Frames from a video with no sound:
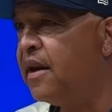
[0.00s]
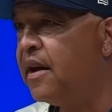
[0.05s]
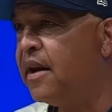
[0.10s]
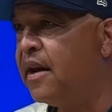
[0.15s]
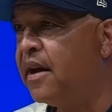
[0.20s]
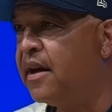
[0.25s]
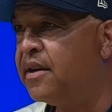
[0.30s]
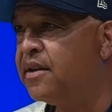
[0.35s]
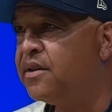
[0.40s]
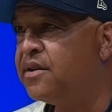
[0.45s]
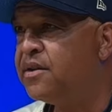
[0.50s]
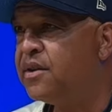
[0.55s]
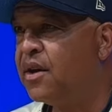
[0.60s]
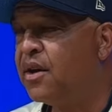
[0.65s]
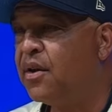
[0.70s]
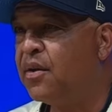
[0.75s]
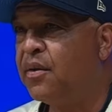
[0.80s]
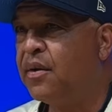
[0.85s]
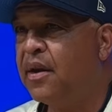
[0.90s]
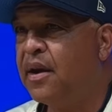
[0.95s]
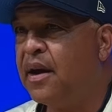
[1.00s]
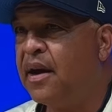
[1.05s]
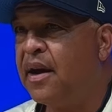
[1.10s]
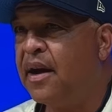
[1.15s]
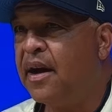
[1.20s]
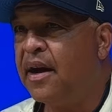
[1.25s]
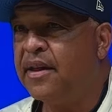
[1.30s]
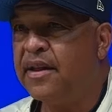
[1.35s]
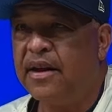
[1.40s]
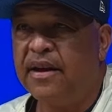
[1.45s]
And so
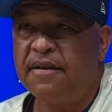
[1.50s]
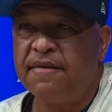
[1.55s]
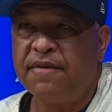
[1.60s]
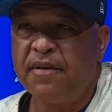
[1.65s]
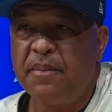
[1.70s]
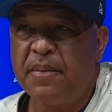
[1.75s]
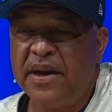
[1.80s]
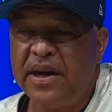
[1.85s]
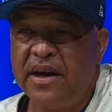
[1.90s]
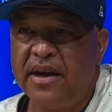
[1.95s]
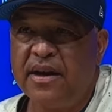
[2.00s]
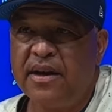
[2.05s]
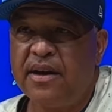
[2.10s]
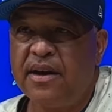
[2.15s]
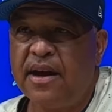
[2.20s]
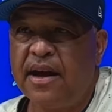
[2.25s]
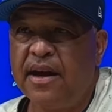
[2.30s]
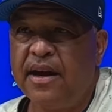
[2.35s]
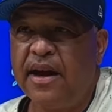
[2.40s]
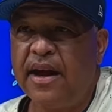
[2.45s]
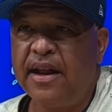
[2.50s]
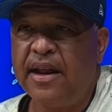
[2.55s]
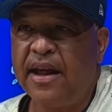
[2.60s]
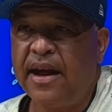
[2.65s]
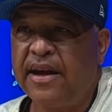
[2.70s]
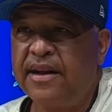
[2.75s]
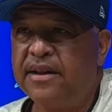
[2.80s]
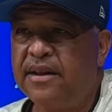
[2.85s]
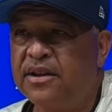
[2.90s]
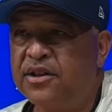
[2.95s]
I think for me, I
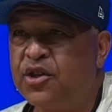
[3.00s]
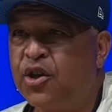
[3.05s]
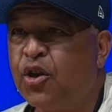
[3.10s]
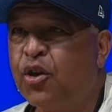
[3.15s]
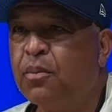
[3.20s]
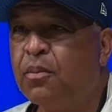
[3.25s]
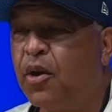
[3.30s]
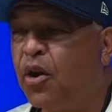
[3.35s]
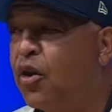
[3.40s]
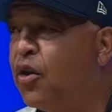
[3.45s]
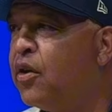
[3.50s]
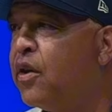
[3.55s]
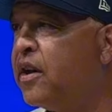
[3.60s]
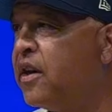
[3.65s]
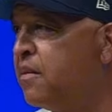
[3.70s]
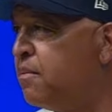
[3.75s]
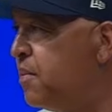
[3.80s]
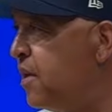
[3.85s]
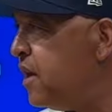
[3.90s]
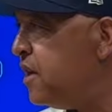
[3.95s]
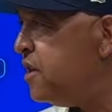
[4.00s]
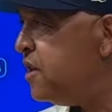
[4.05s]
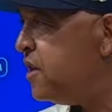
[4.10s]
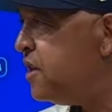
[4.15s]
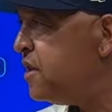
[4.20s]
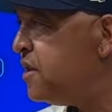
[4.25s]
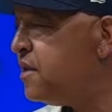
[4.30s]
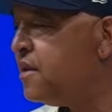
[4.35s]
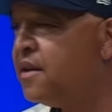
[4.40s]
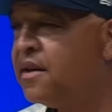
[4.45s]
like the term earning
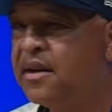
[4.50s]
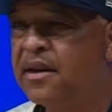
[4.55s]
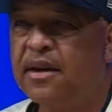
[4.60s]
pitches.